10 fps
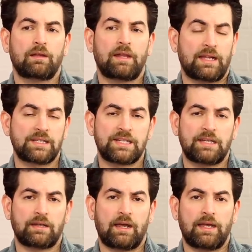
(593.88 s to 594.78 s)
like I
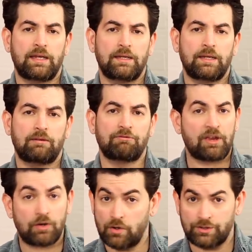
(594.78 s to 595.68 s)
said, I am
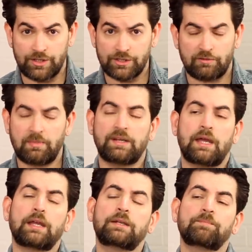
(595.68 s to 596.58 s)
very conscious of my
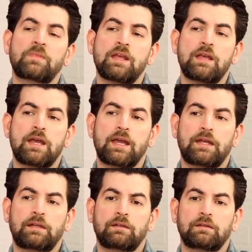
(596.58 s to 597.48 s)
diet
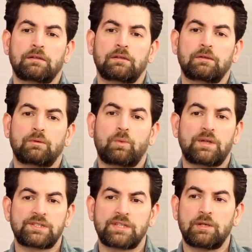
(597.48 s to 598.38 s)
and uh,
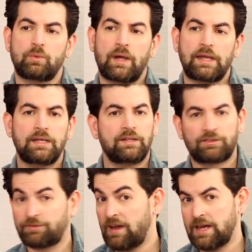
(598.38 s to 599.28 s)
once in a while
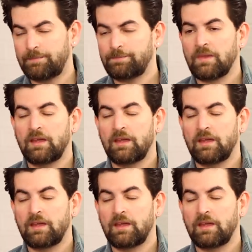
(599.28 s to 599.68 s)
is fine.